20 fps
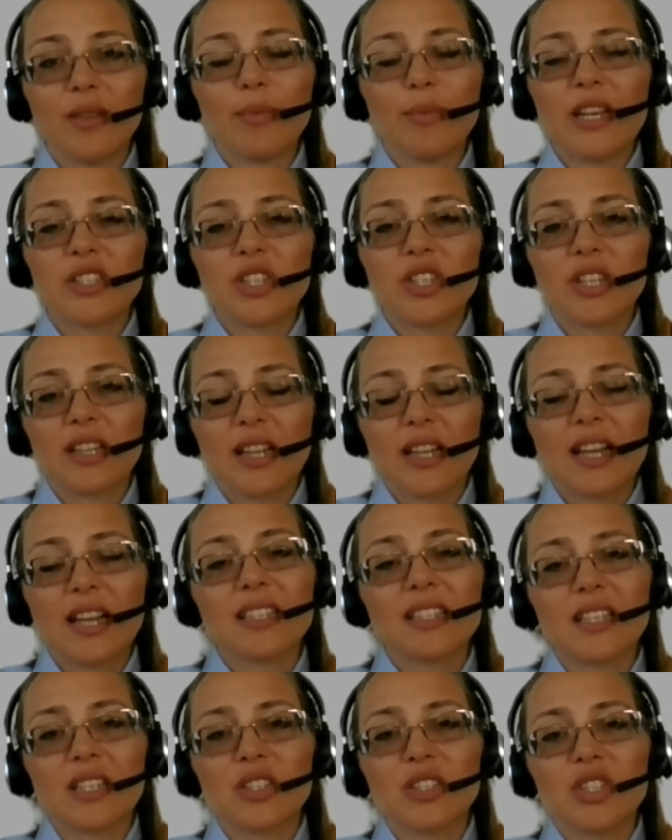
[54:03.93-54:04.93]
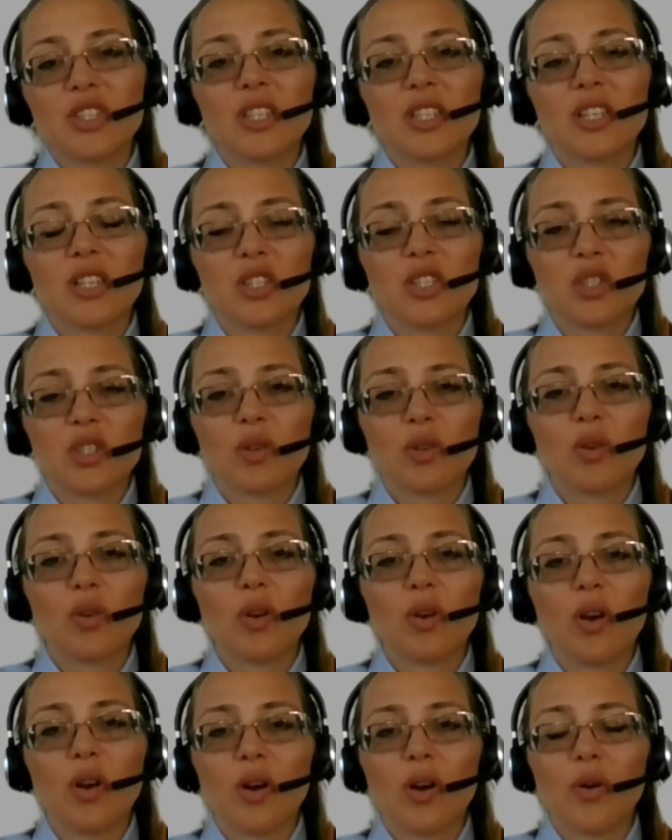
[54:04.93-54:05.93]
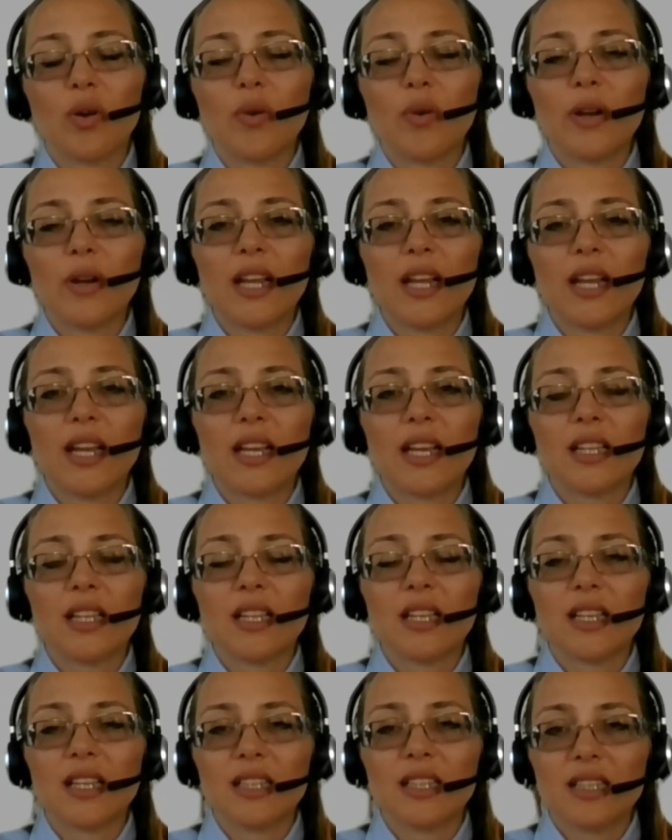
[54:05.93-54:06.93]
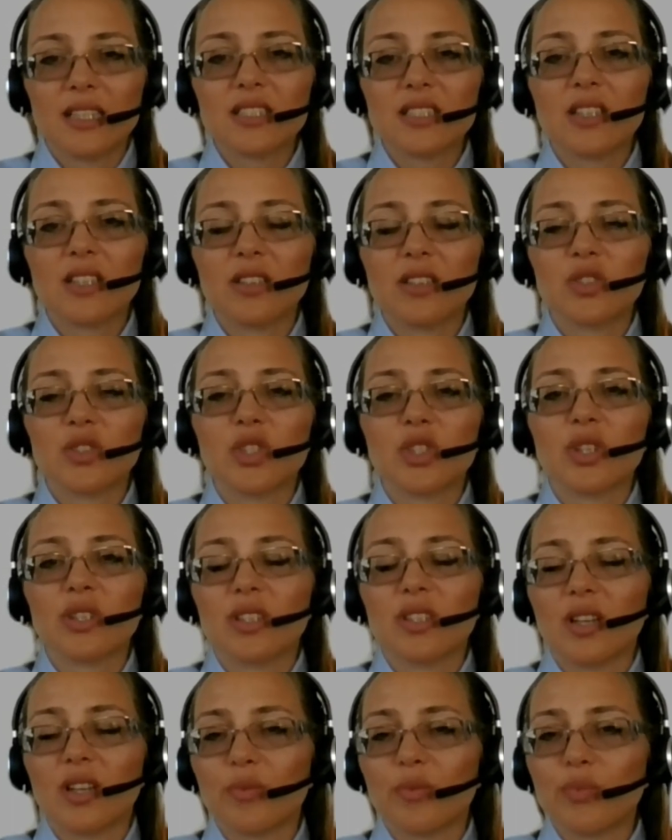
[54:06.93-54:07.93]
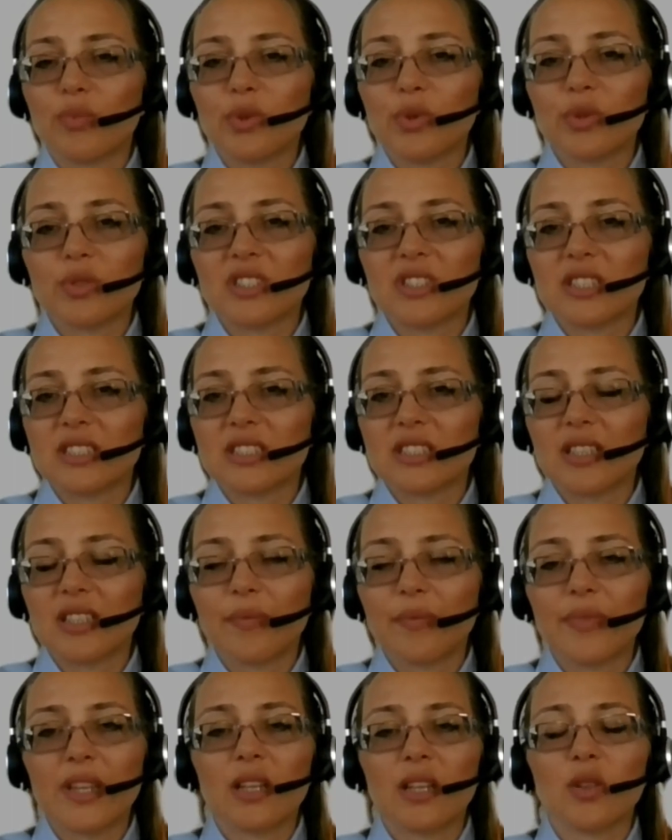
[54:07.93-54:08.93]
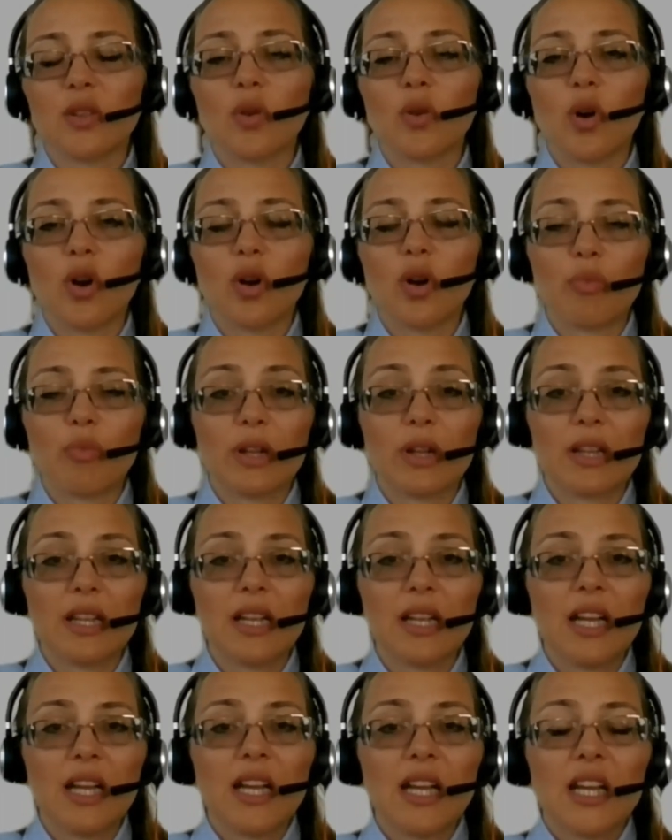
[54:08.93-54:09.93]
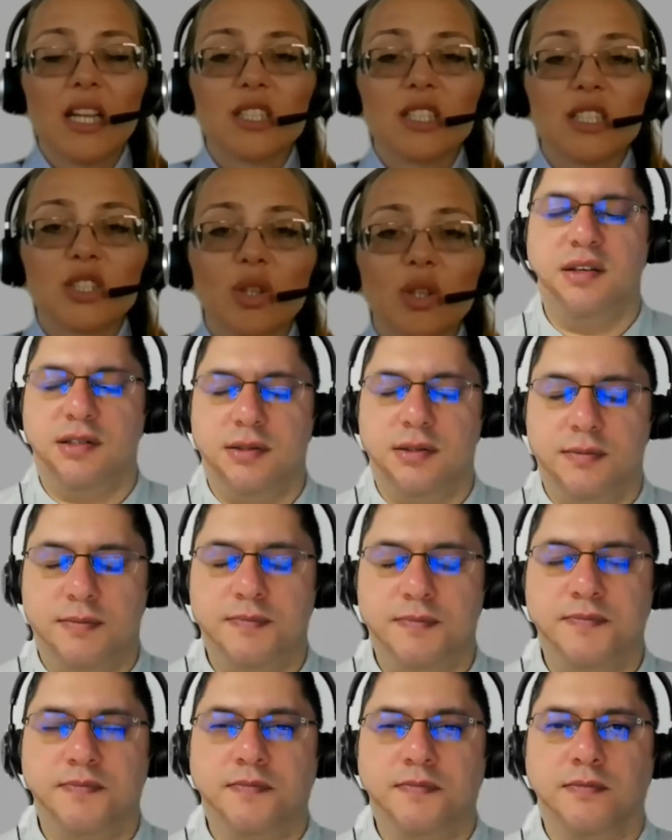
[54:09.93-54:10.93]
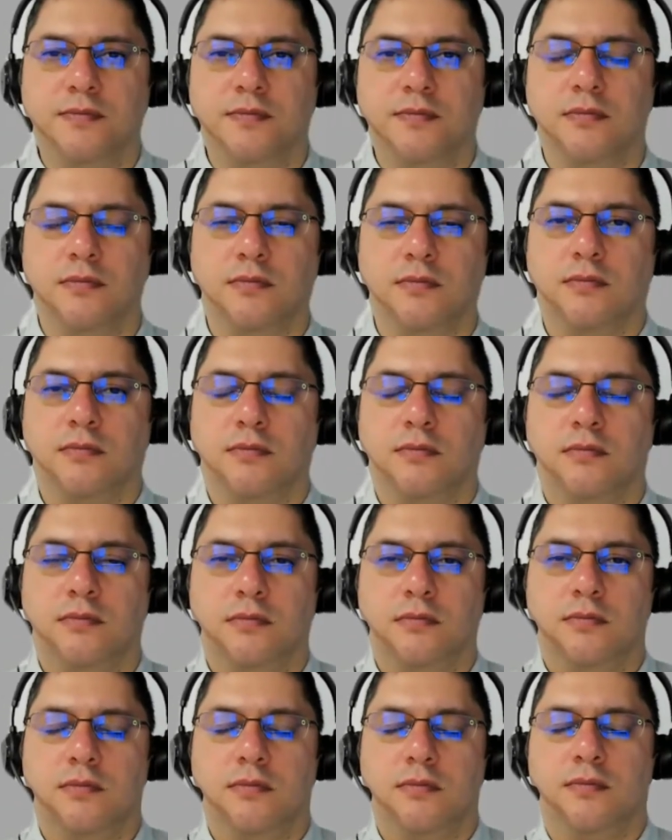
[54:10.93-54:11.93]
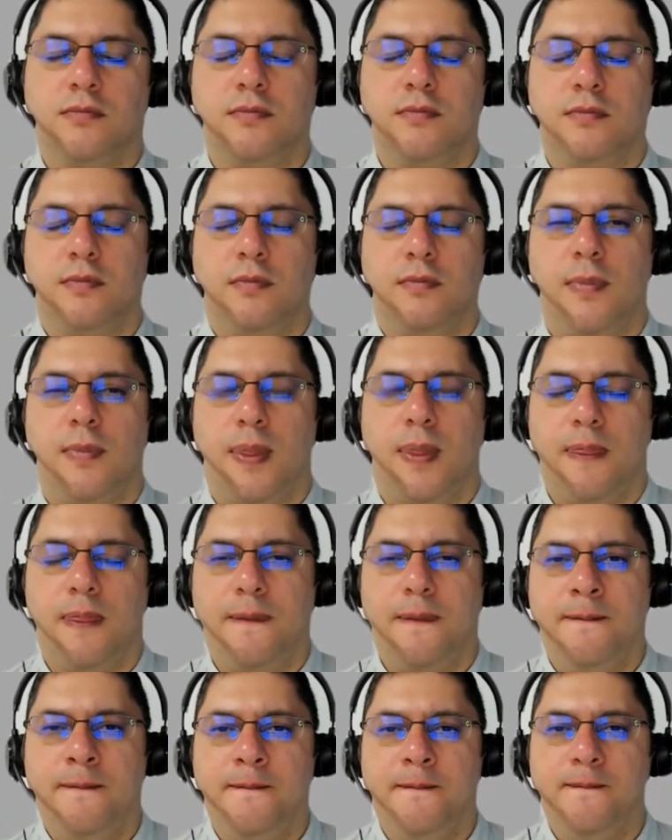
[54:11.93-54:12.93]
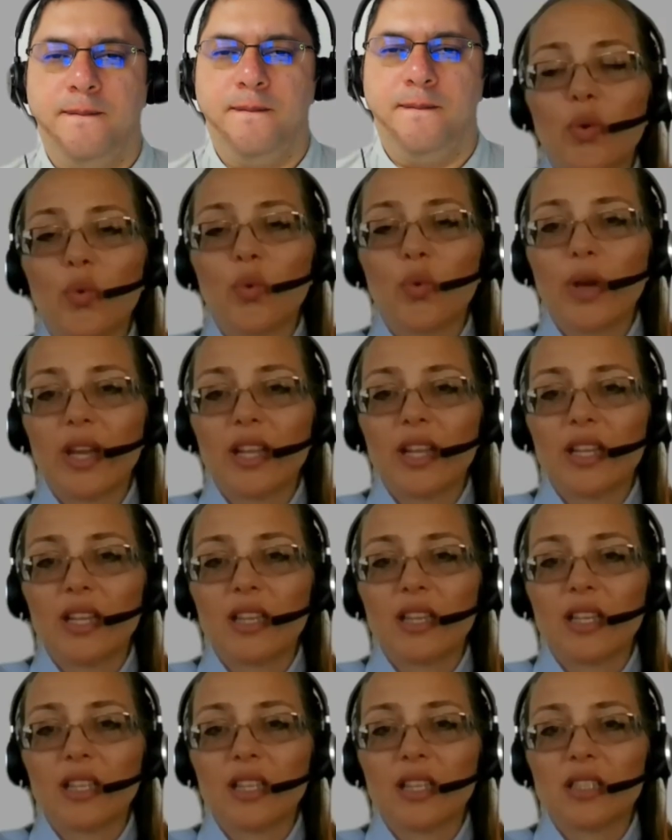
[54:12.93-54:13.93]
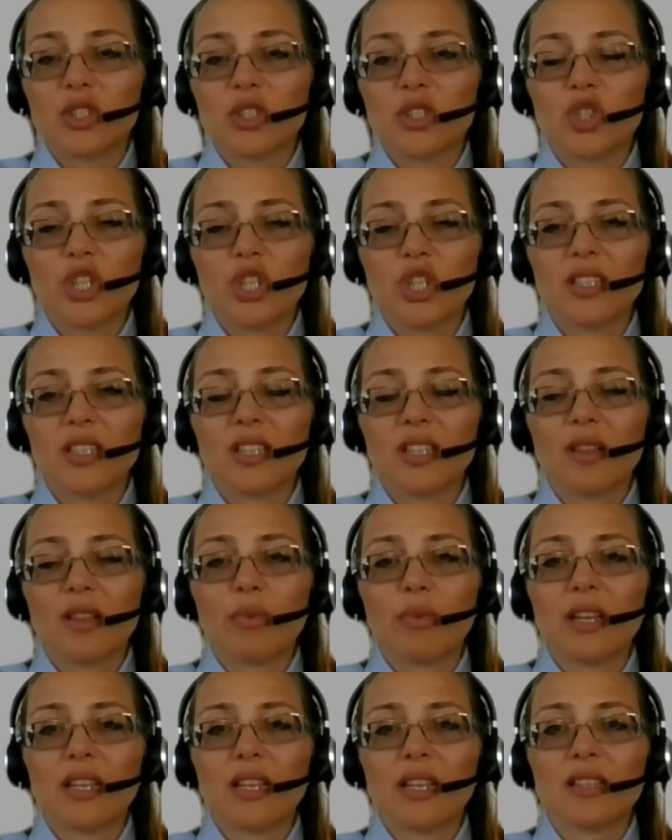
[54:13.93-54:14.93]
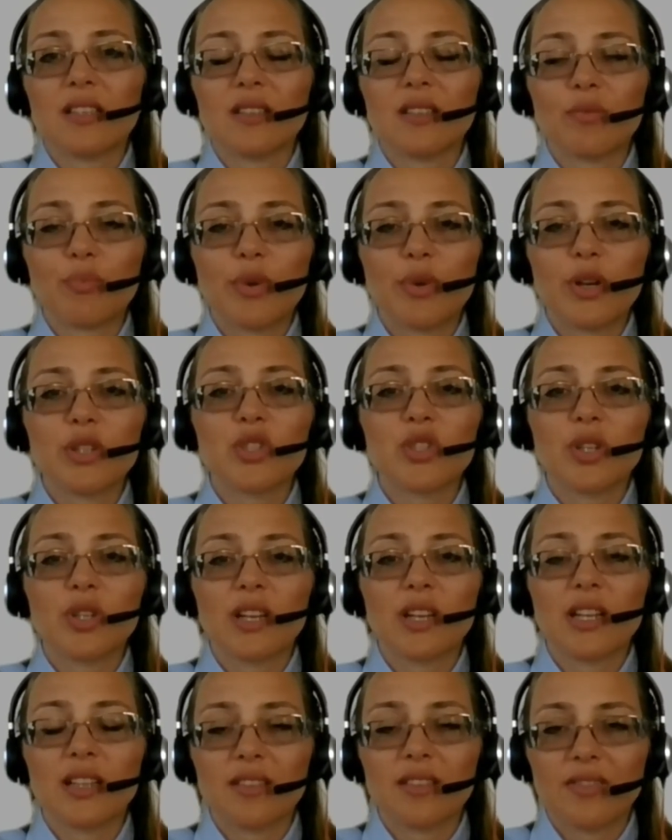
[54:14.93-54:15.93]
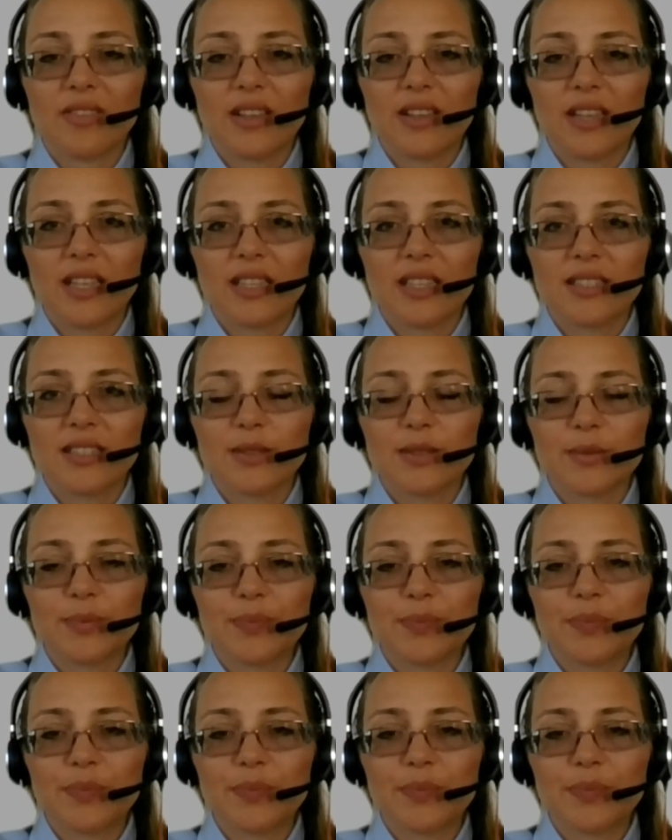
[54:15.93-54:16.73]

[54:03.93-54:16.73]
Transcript: imagine like the register is so low, and in this culture, the abuse is something normal. Yes. So they were sleeping in the car when the gentleman punched her in the face.